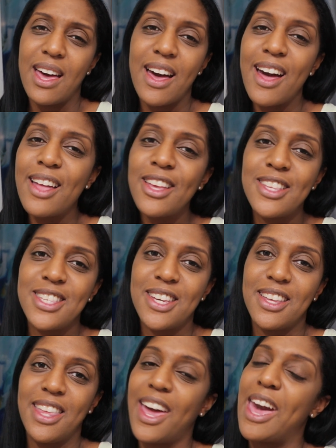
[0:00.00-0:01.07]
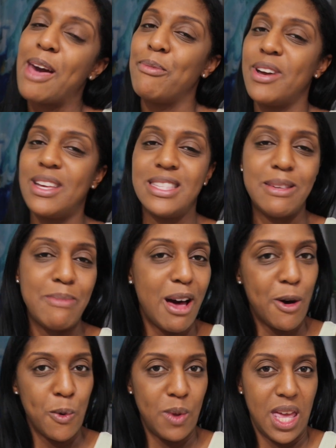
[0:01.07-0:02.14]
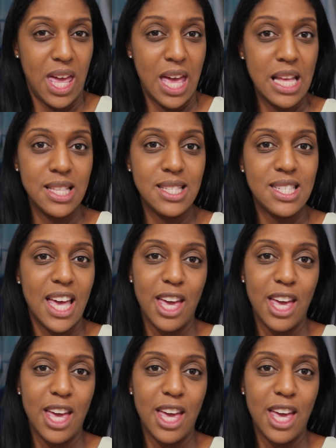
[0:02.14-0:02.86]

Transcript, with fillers: I kind of took the camera into my own hands.